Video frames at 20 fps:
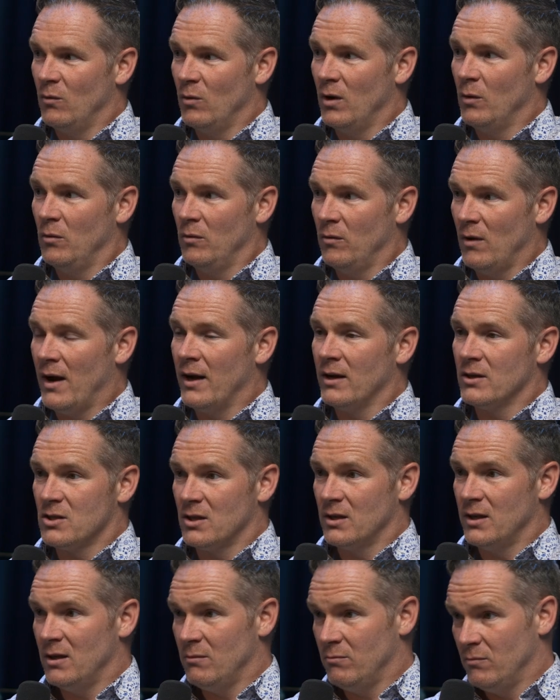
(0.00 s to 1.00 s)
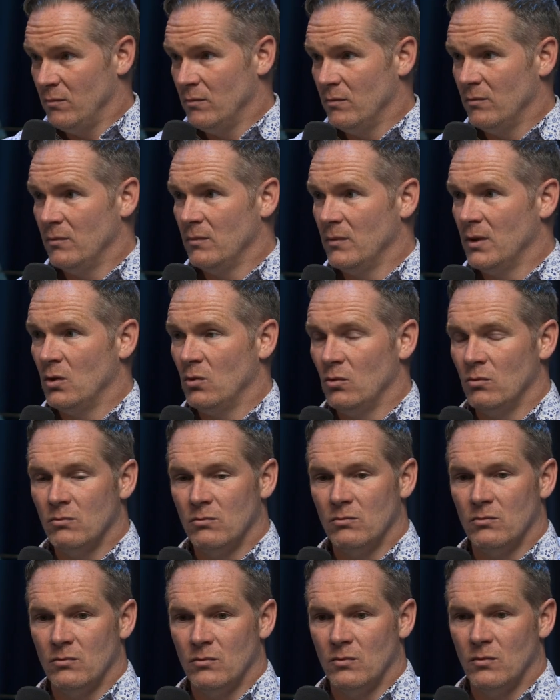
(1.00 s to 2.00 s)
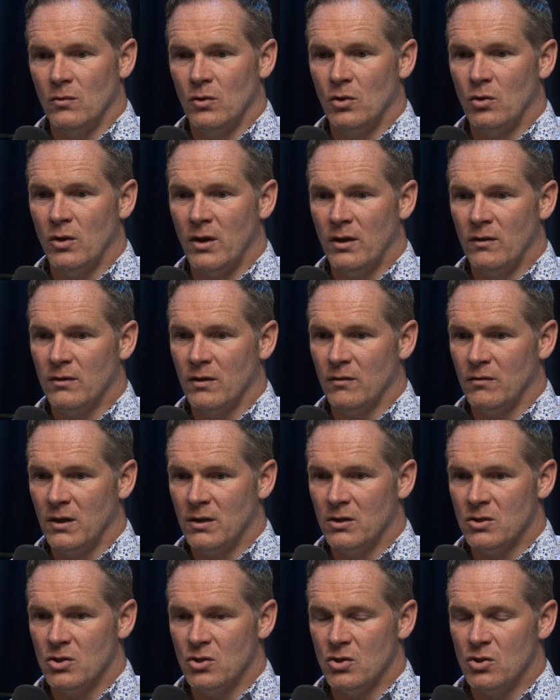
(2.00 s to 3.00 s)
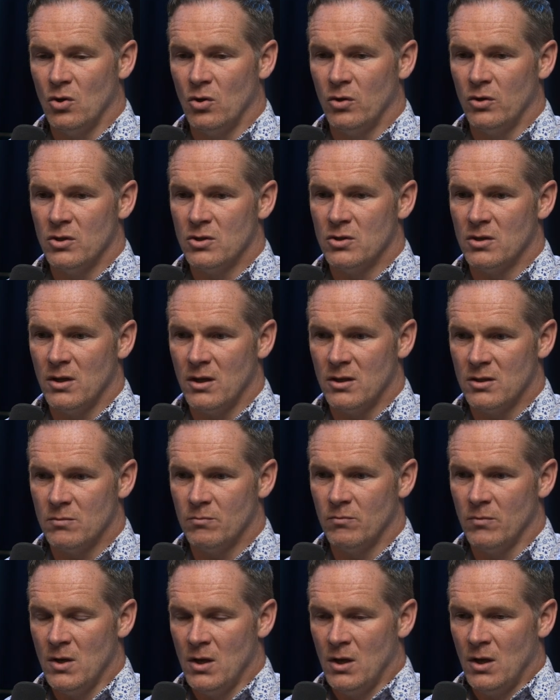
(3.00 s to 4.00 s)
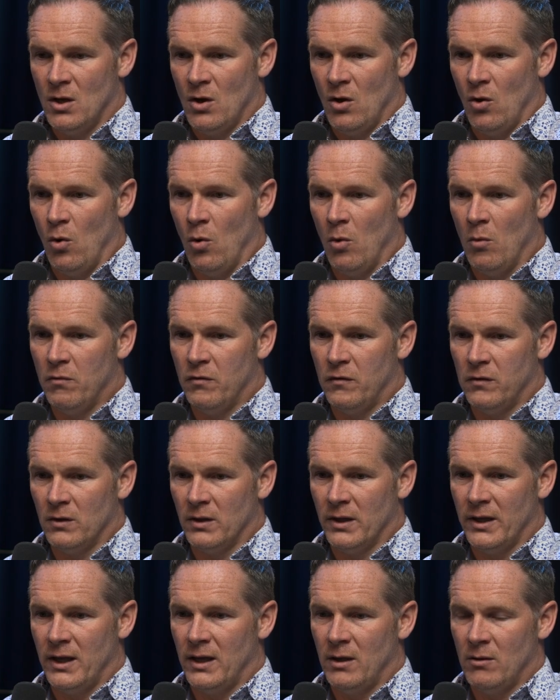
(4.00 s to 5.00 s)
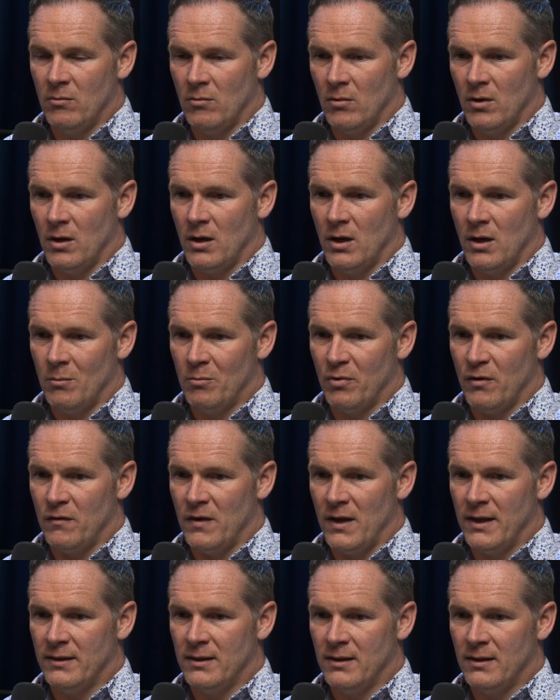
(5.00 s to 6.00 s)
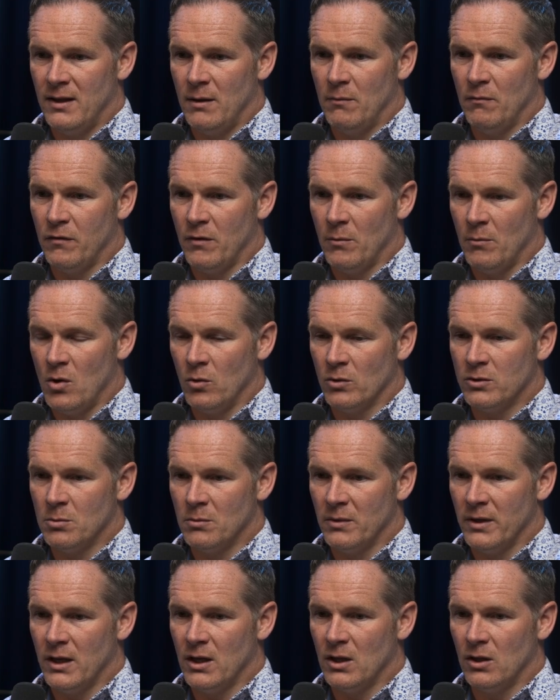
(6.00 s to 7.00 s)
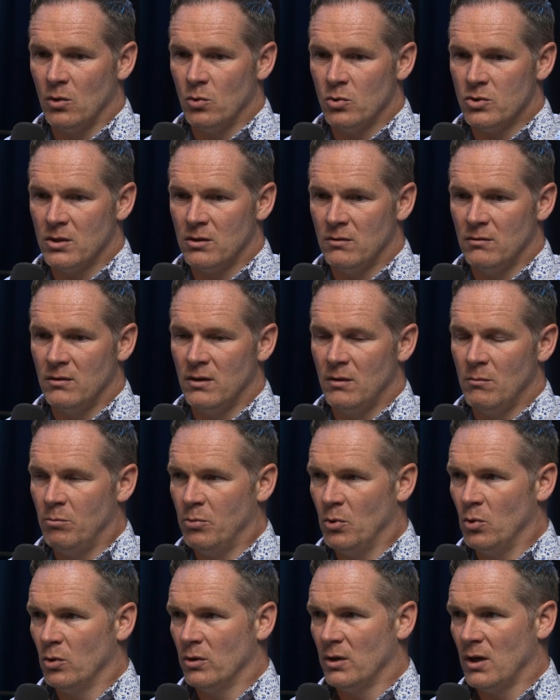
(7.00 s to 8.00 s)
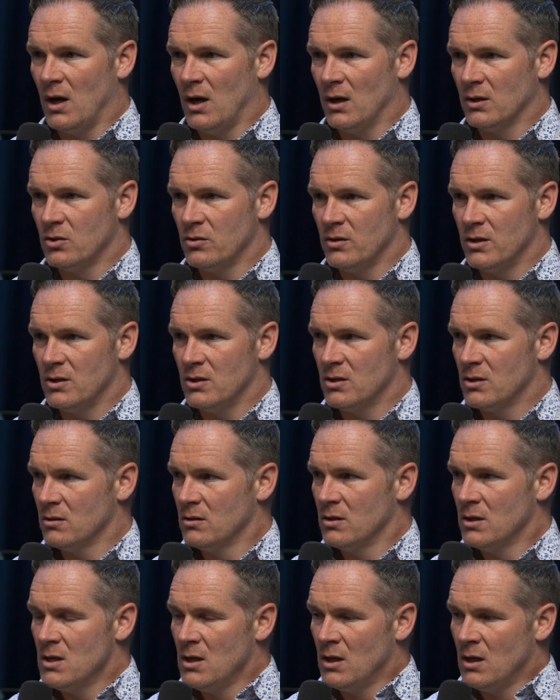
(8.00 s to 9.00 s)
when we actually, you know, your intervention, John, has hopefully prevented them from ultimately closing important arteries. Can I